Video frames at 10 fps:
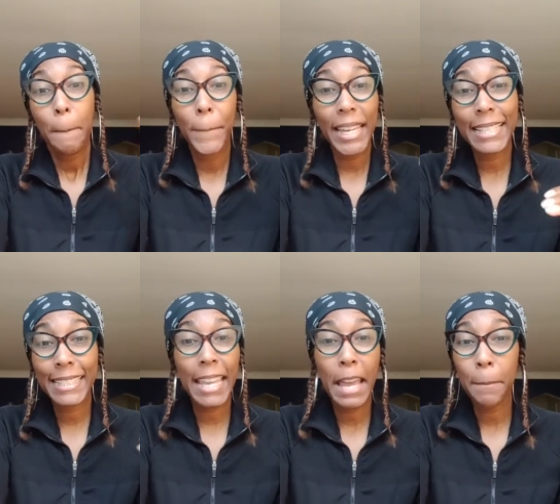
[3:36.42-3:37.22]

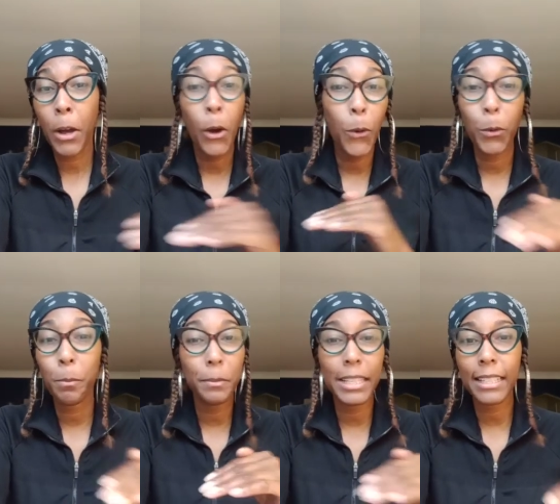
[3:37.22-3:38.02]
base camp
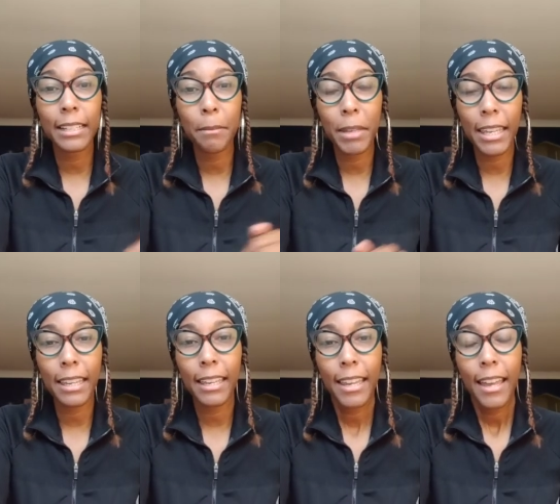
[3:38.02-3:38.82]
home is going to
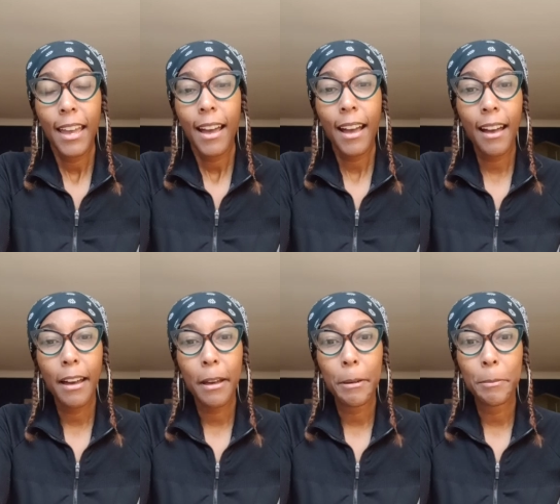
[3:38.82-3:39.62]
be,
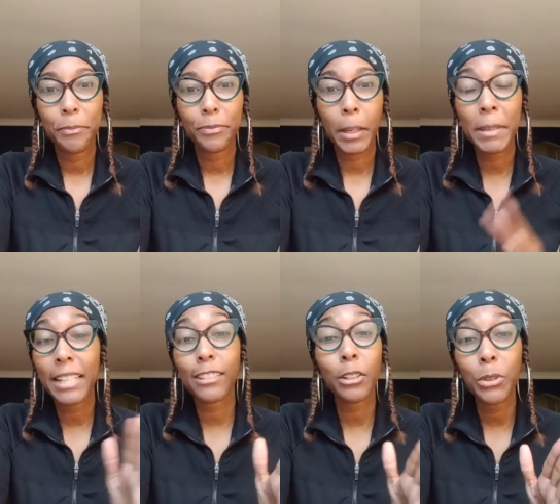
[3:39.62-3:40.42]
um,
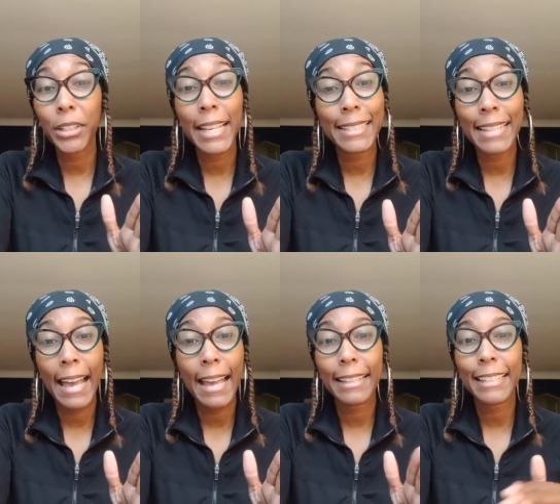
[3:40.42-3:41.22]
because the Lord has
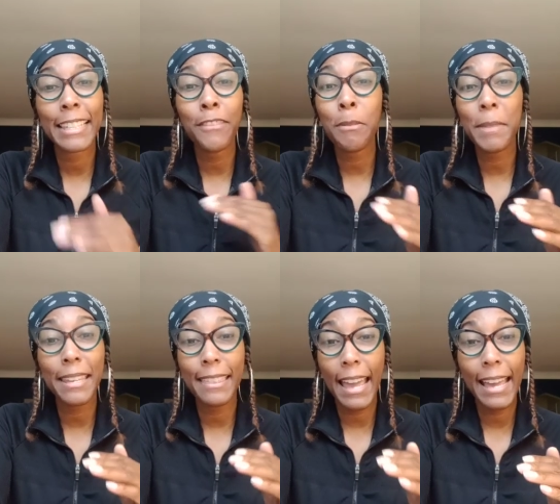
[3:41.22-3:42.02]
not given
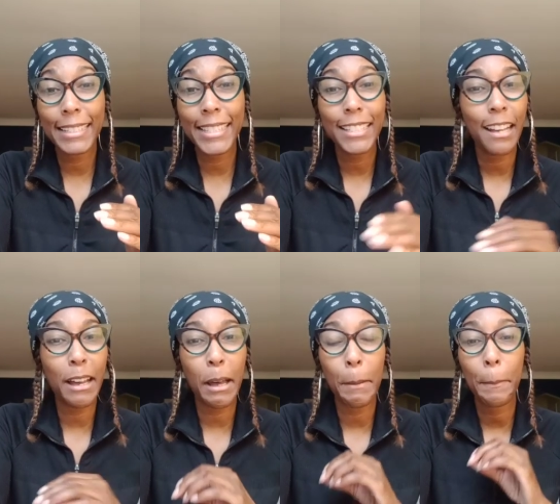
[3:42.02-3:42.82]
me that
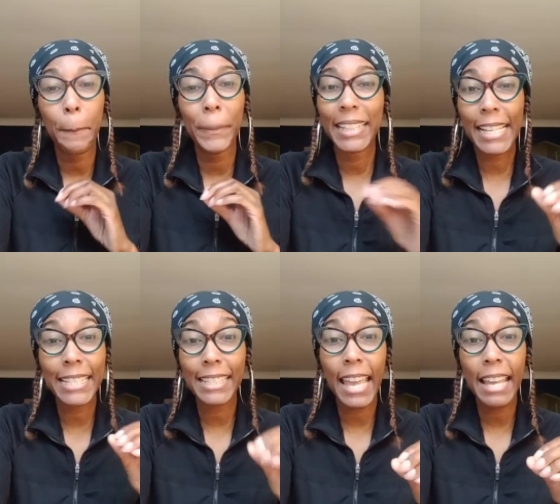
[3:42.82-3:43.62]
um,
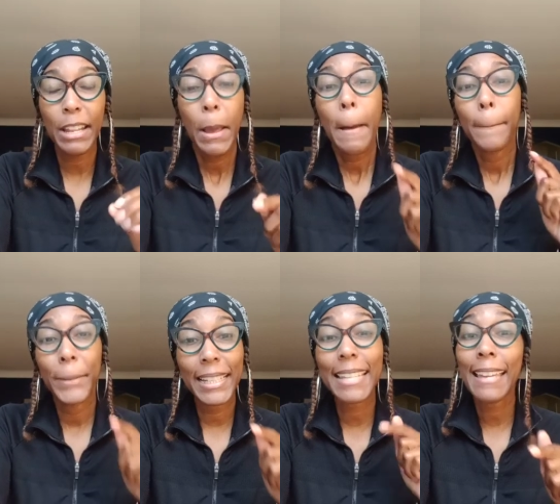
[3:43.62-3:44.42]
place yet,
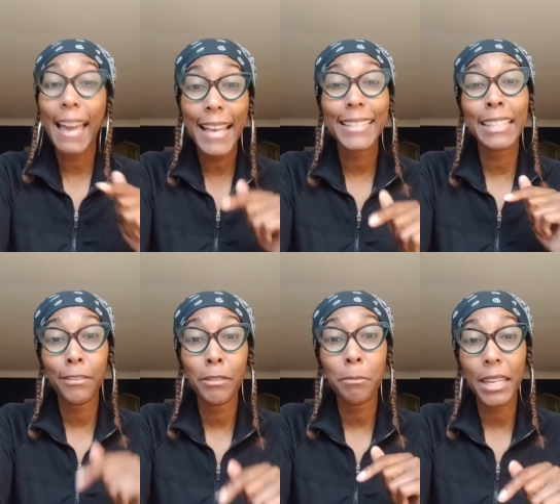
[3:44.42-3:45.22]
but He has
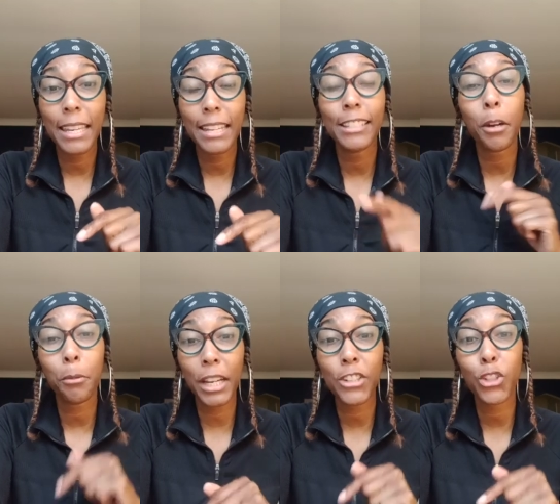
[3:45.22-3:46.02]
given me
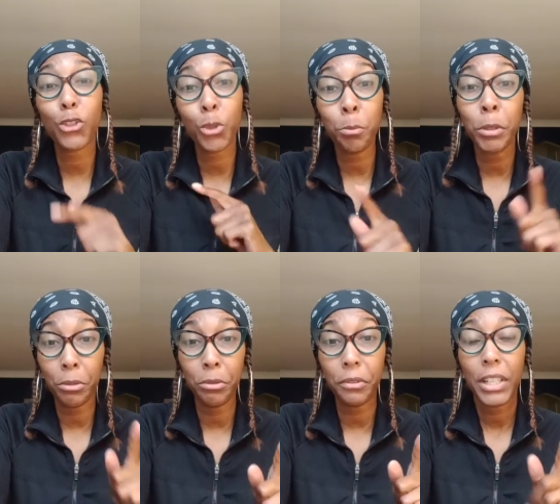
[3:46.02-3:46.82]
direction to
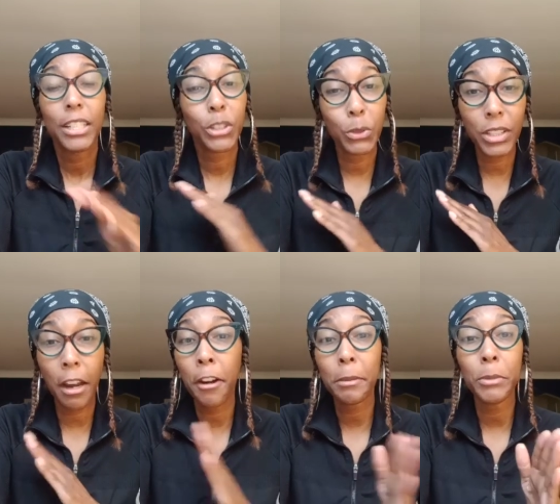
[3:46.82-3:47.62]
move, to
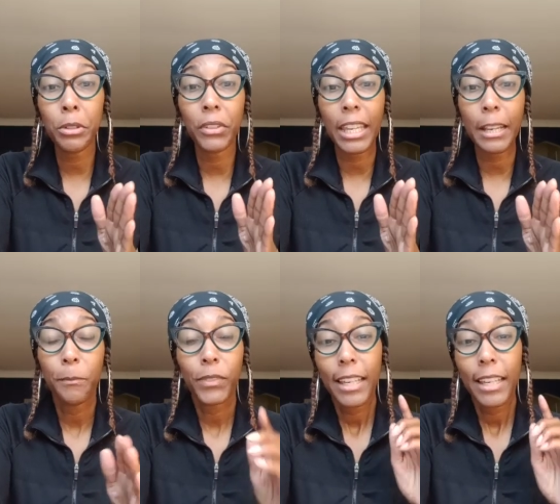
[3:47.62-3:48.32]
start moving.